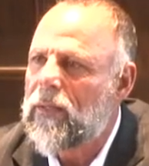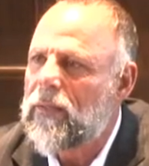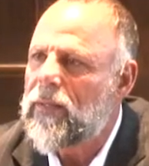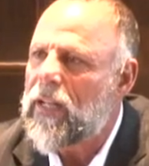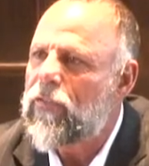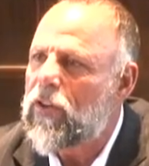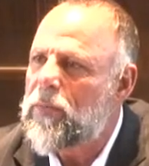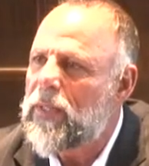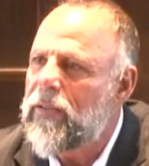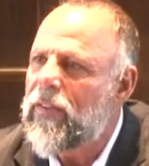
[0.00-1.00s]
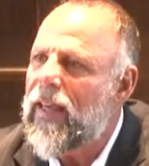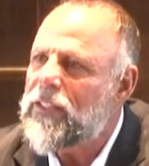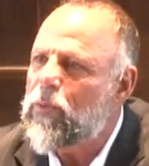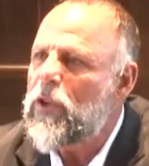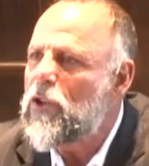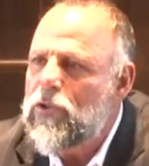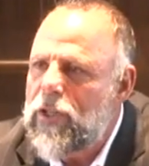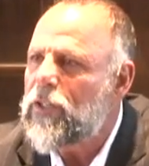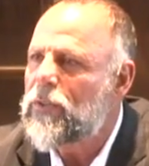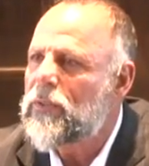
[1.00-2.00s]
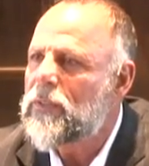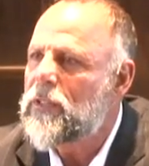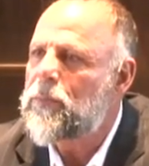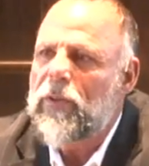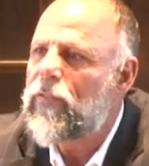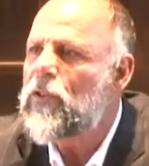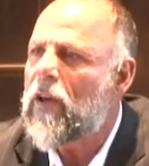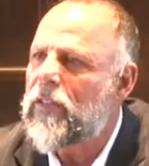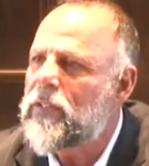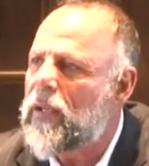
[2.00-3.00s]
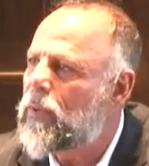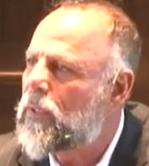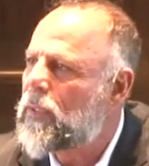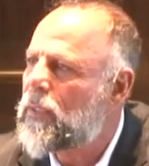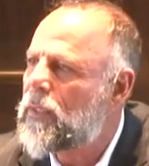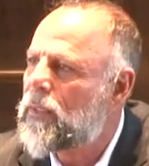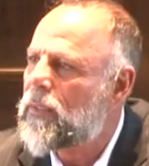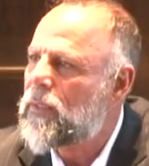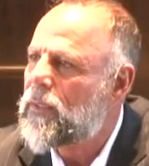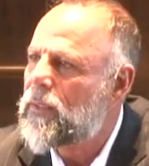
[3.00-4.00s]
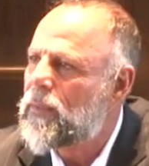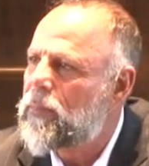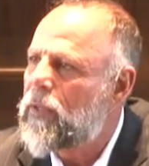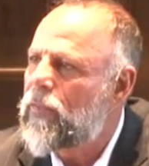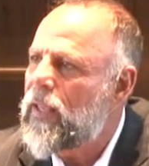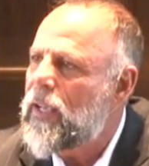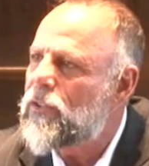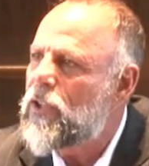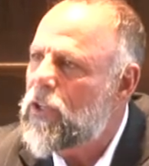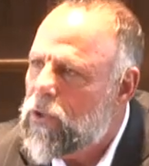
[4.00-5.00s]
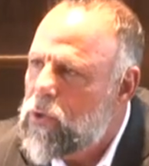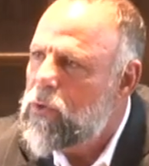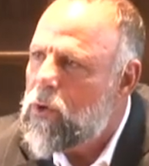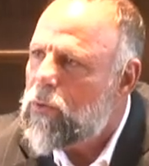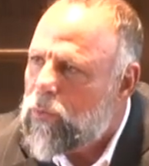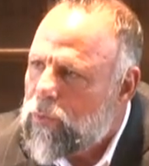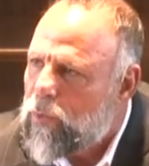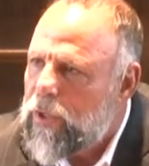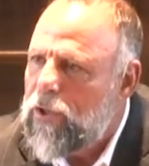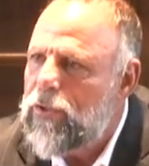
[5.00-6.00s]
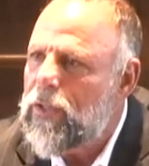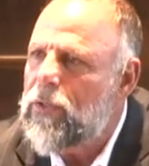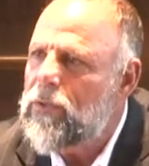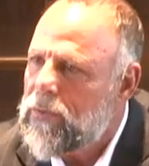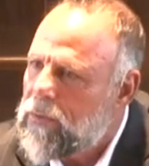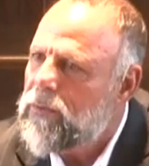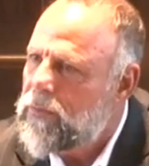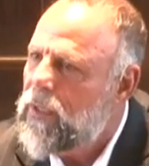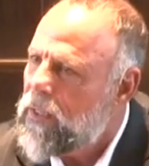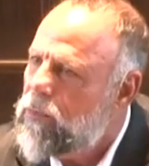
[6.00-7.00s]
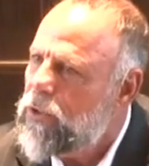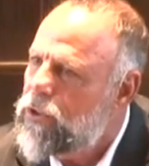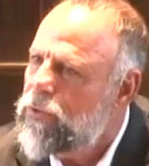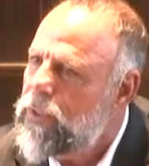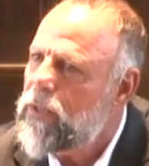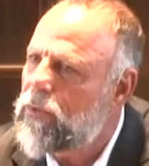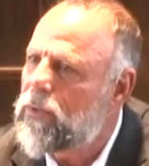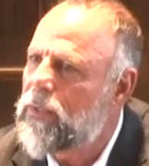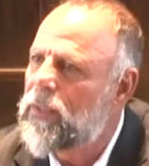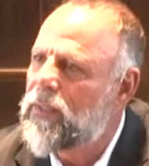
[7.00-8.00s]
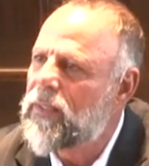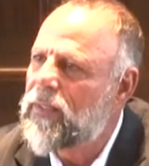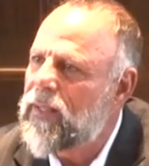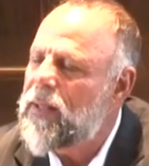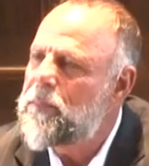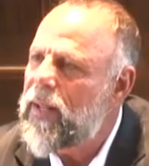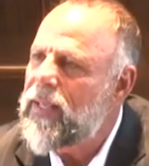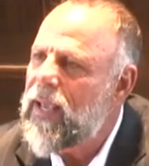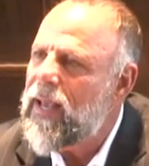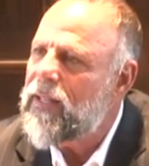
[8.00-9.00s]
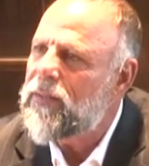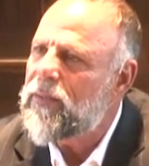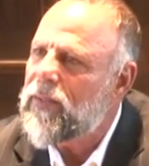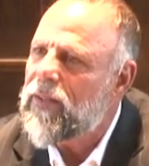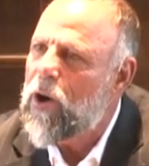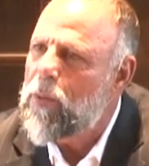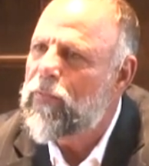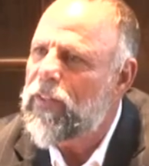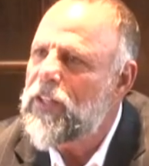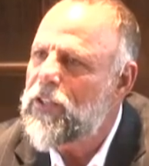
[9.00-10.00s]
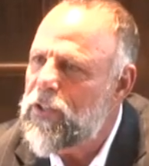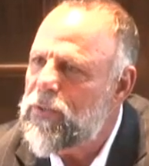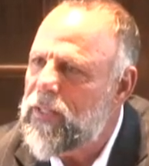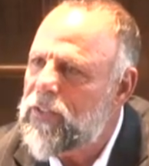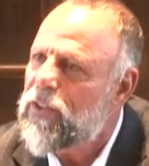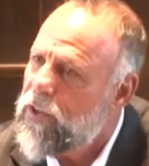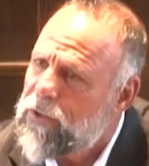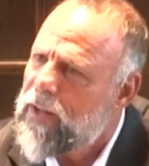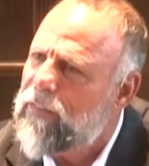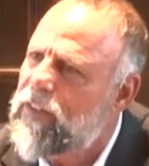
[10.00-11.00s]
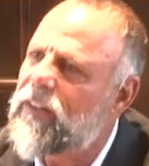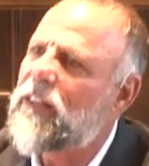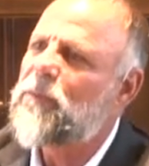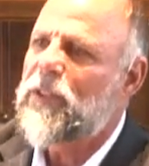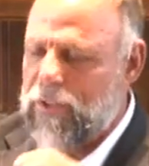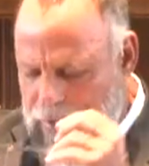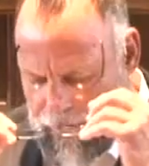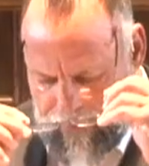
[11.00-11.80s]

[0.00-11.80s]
Not if you're a believer. That's what you do to put food on the table. But if they ask, you know, what do? Tell them what you do. And better yet, hopefully you're doing it so you don't have to tell them what you do.